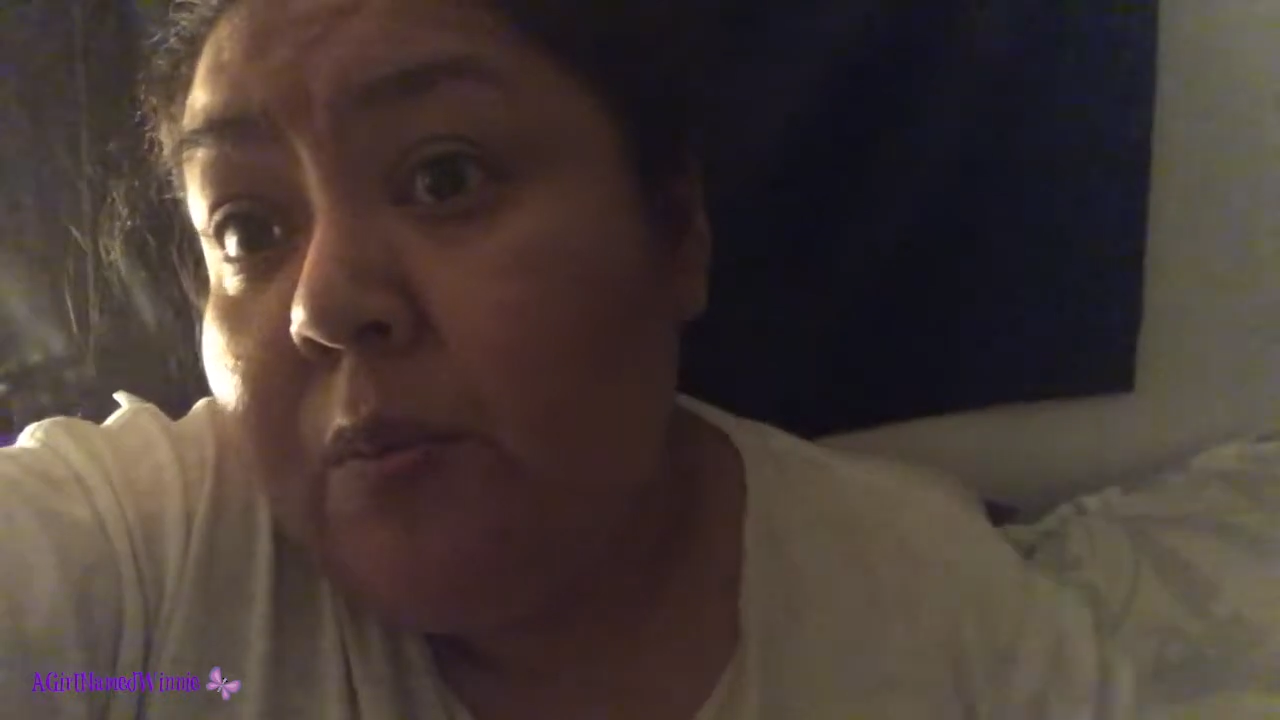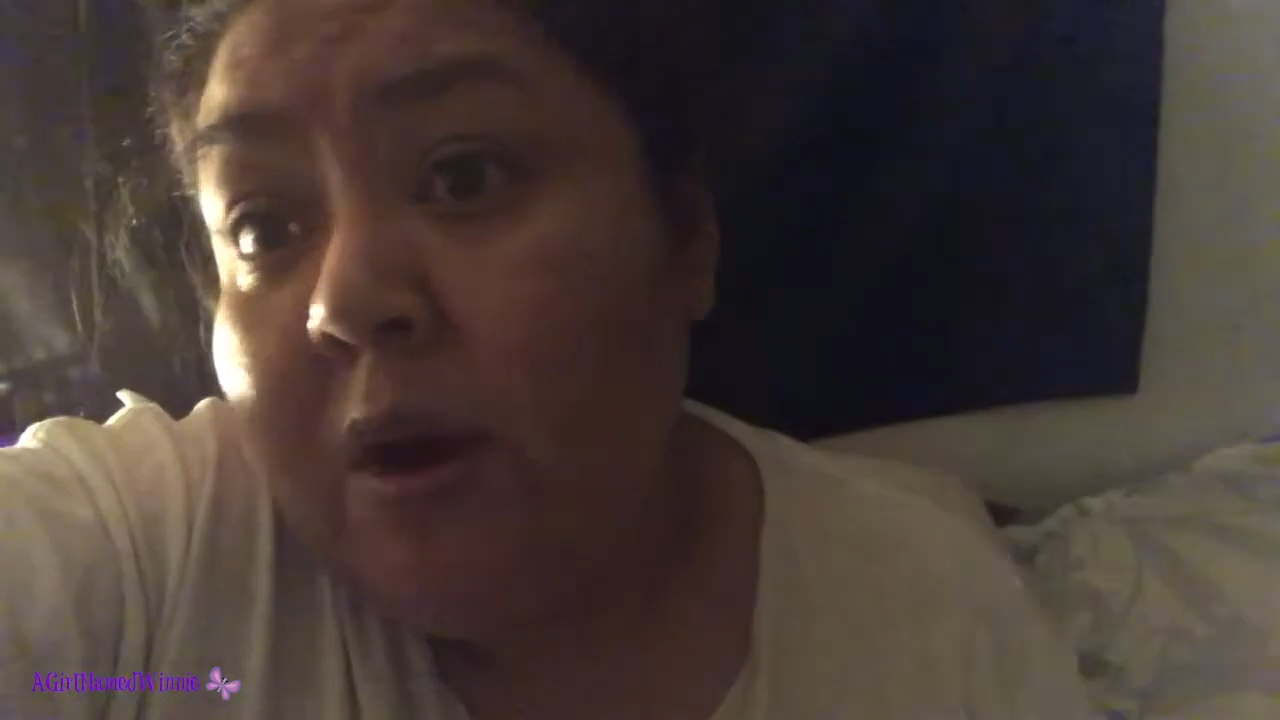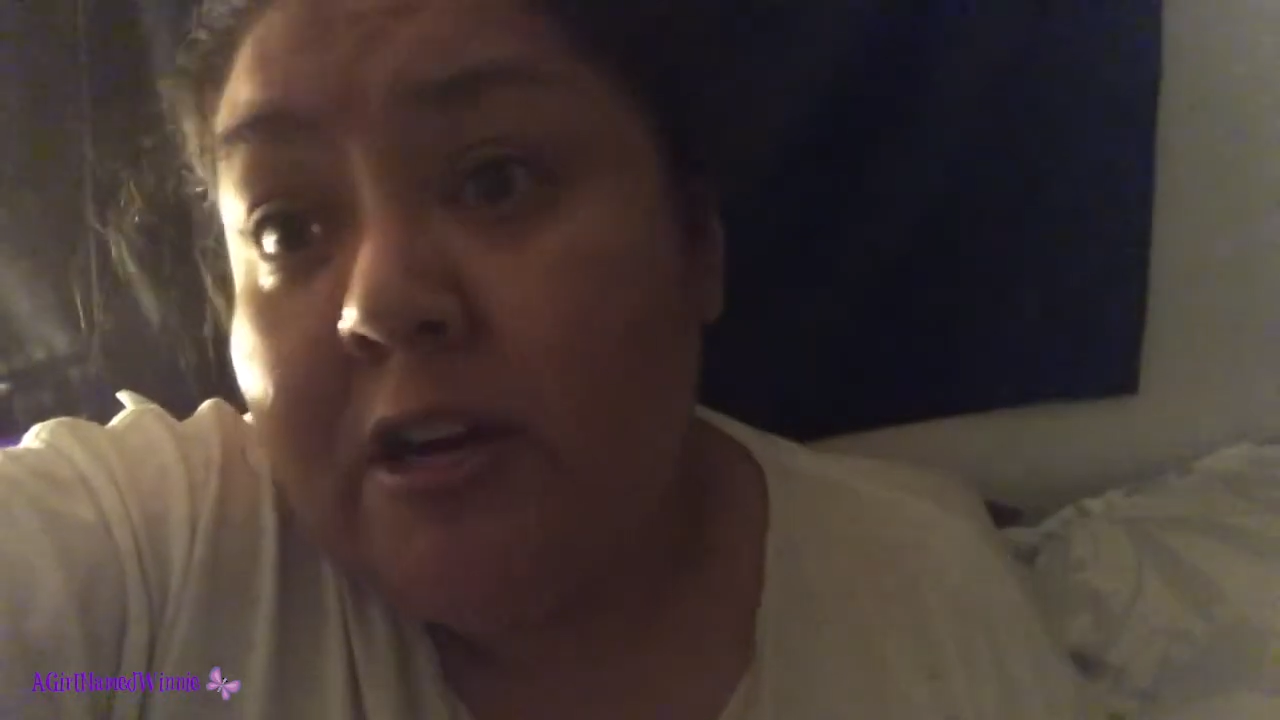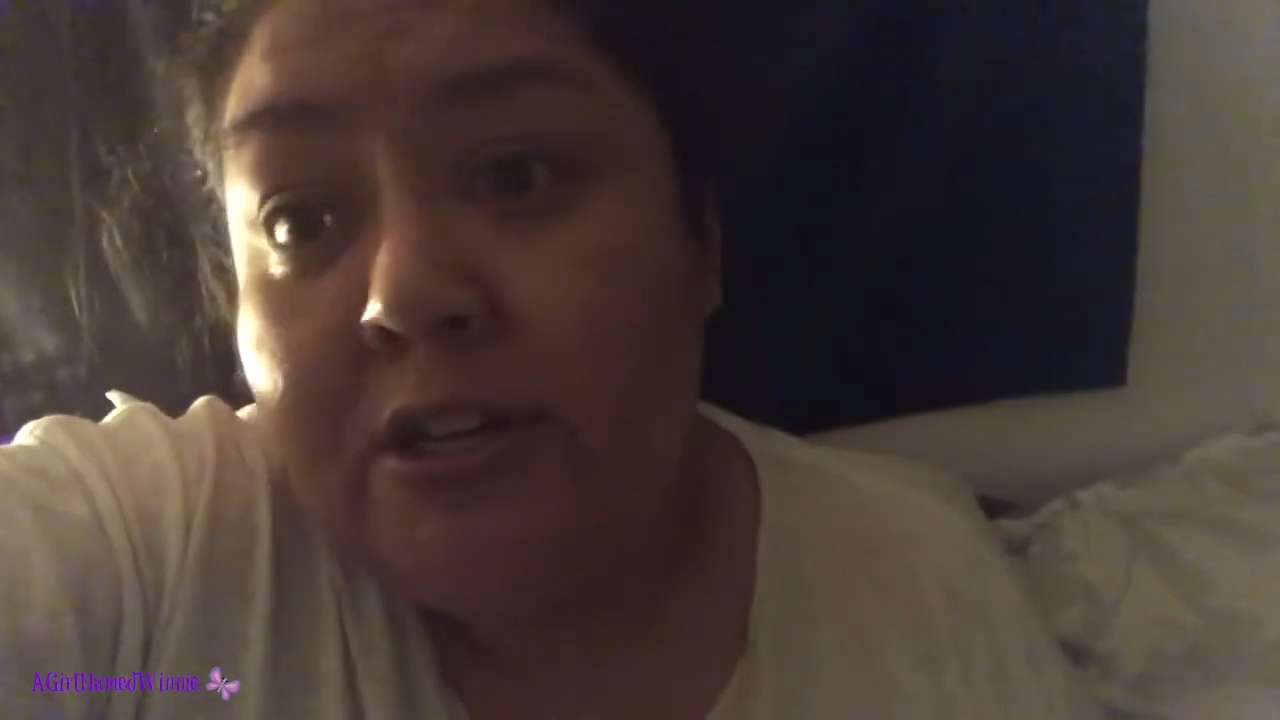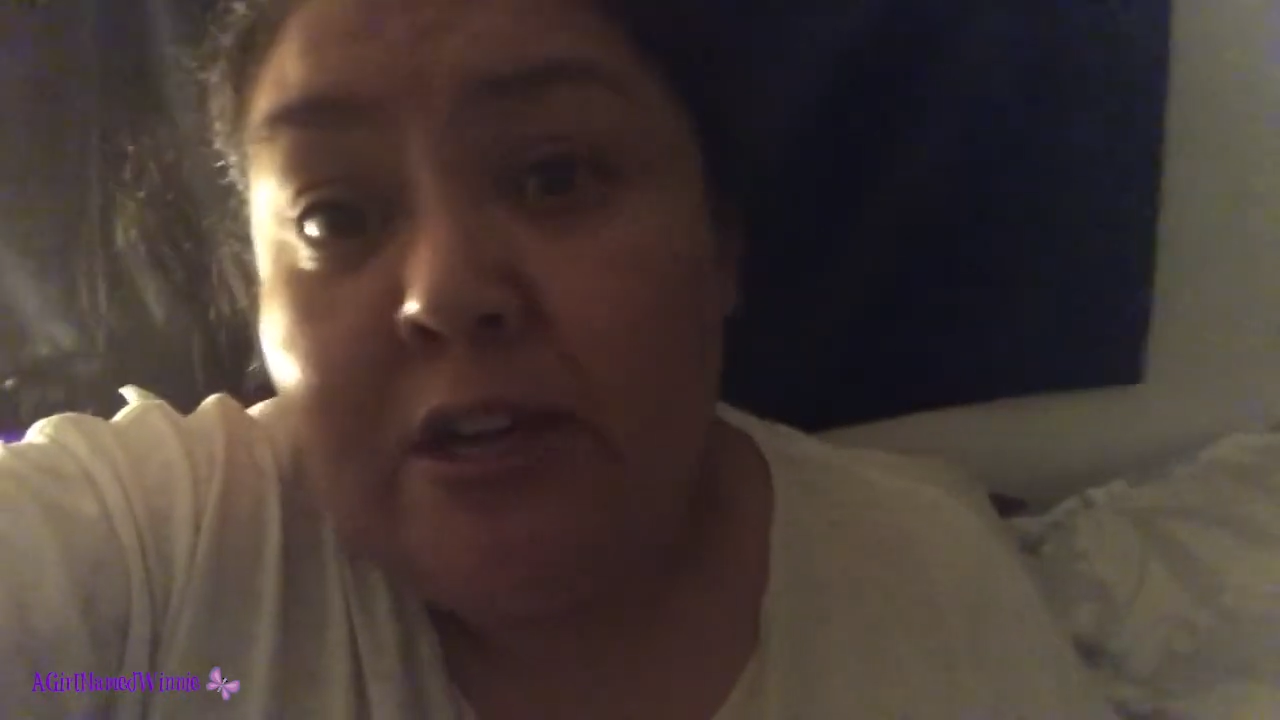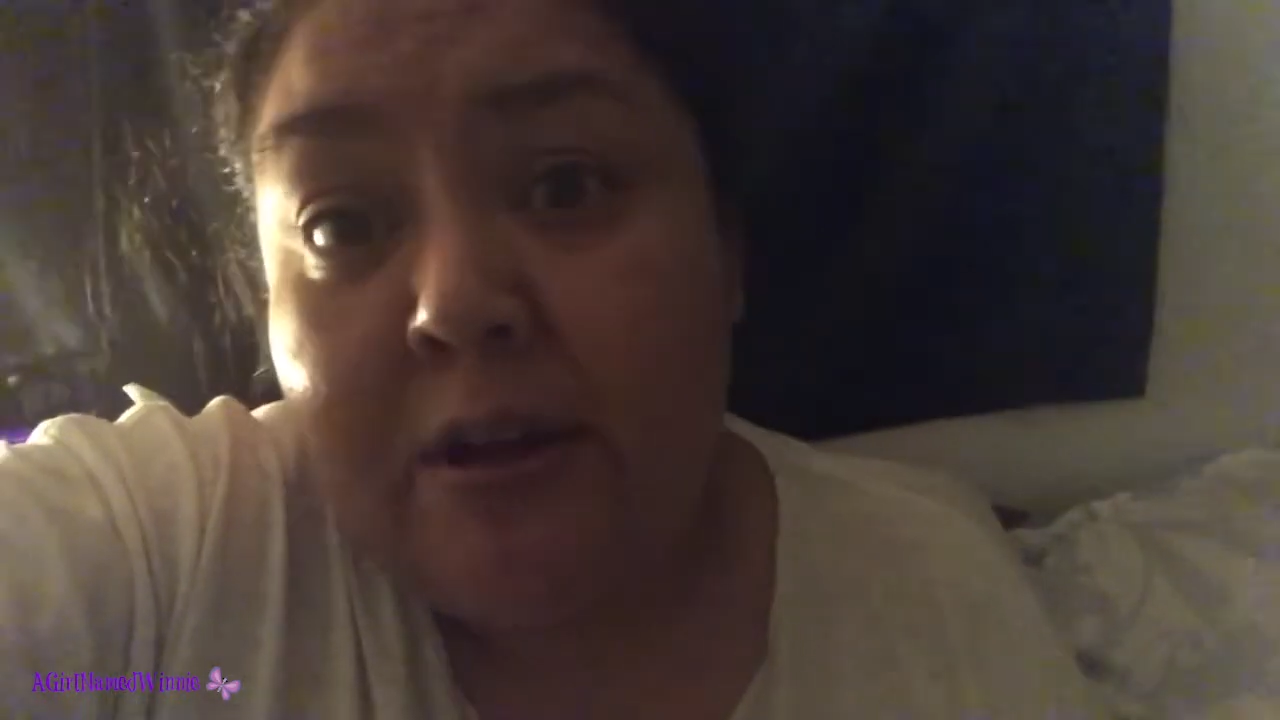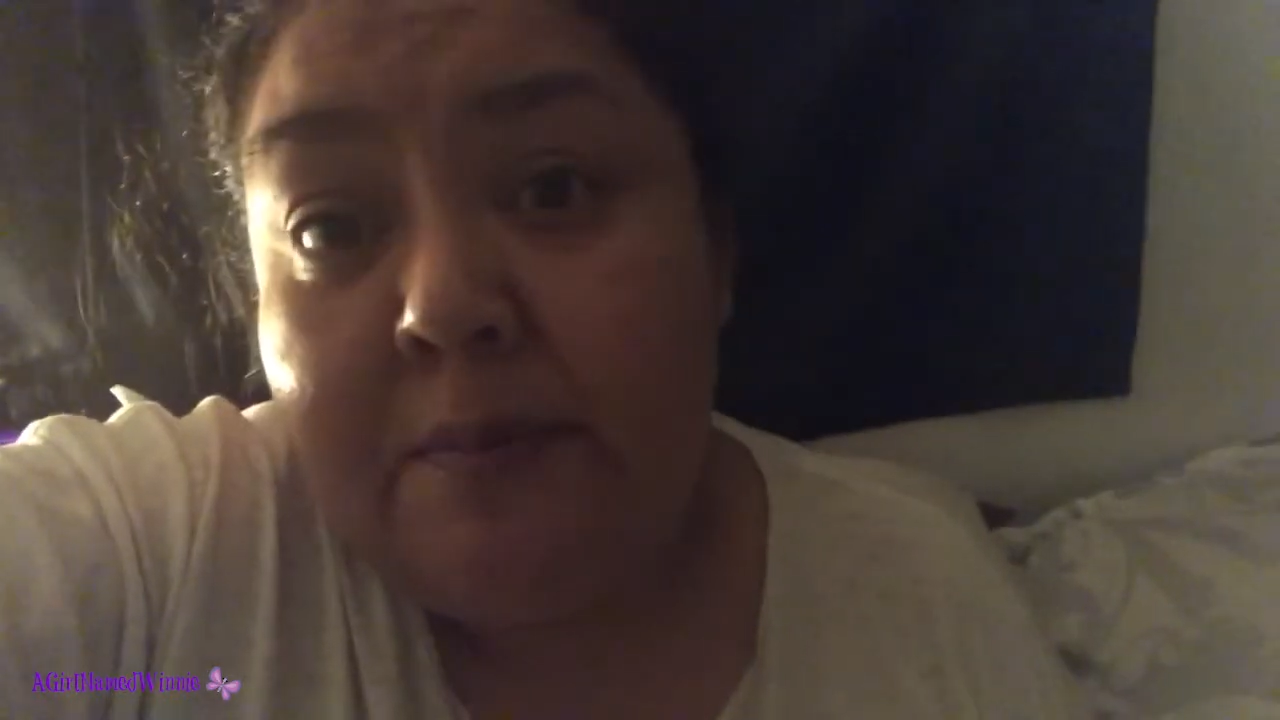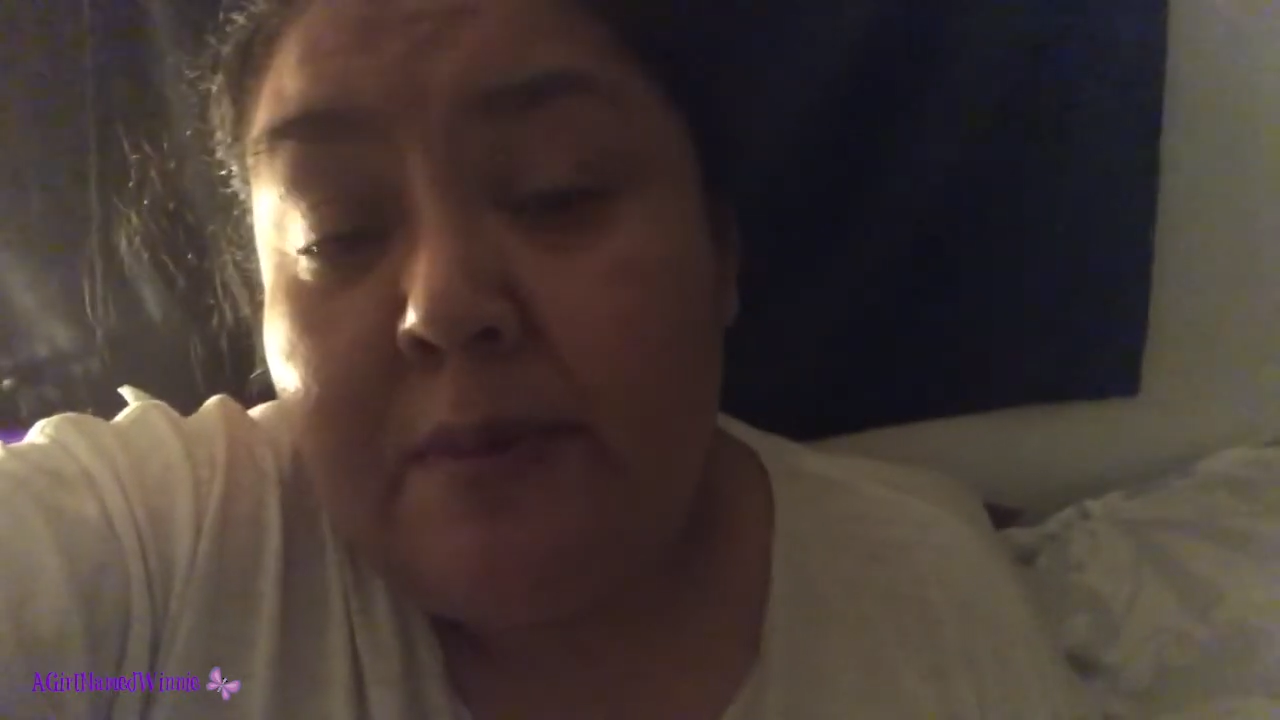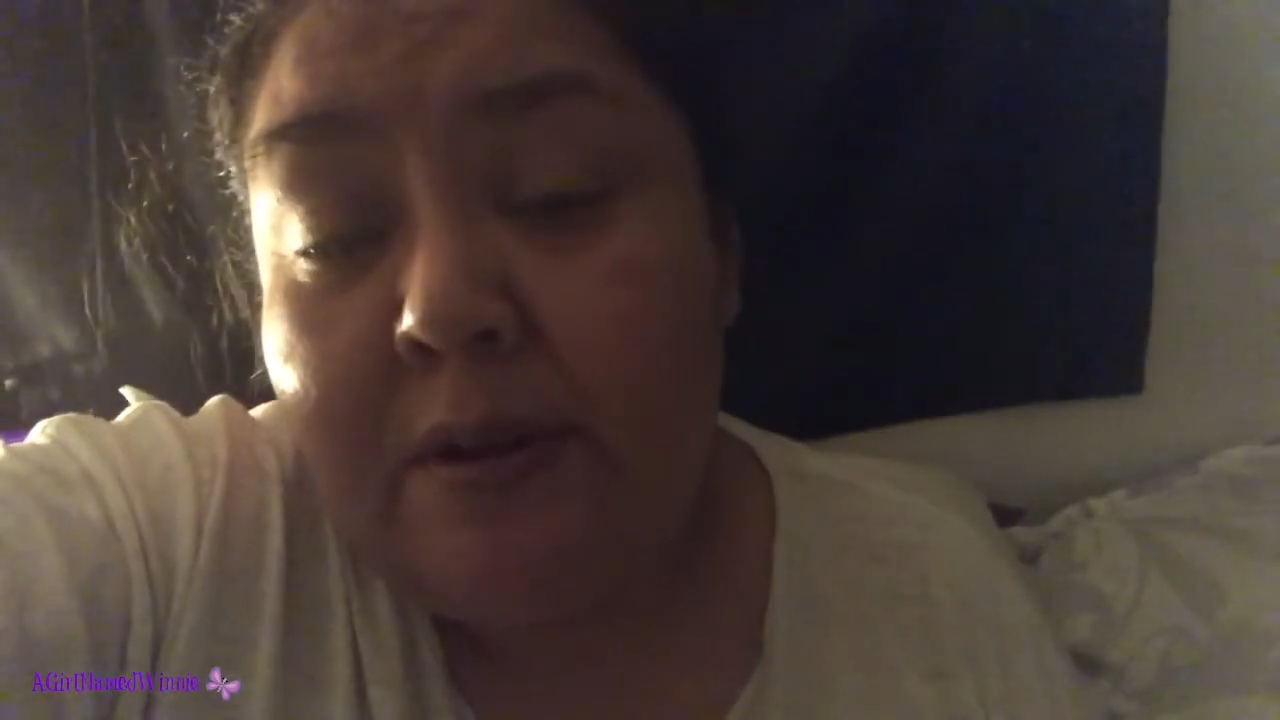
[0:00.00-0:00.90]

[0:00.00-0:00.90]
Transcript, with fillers: washed up,